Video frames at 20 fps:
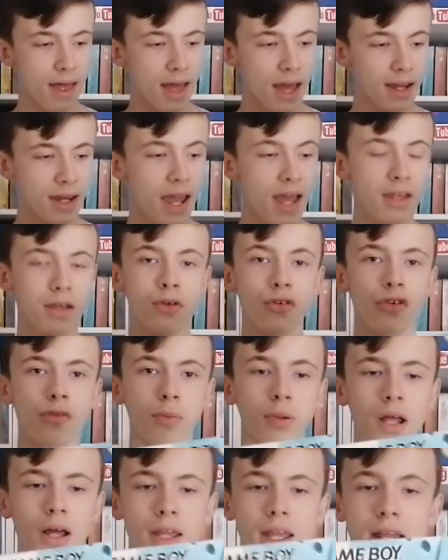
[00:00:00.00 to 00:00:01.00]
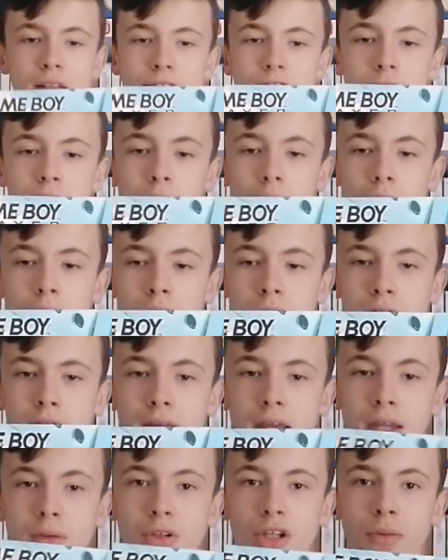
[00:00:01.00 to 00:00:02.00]
And yeah, you just plug it into the bottom of your
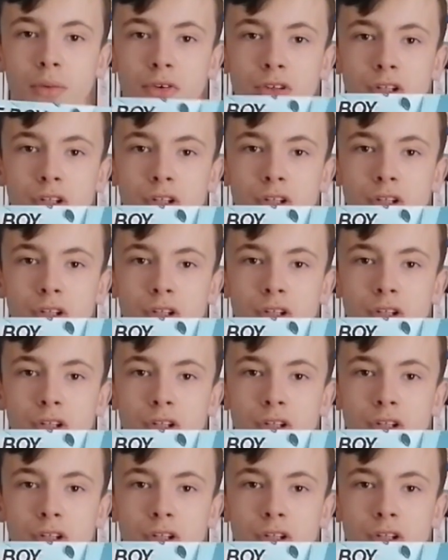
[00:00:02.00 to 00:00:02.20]
GameCube,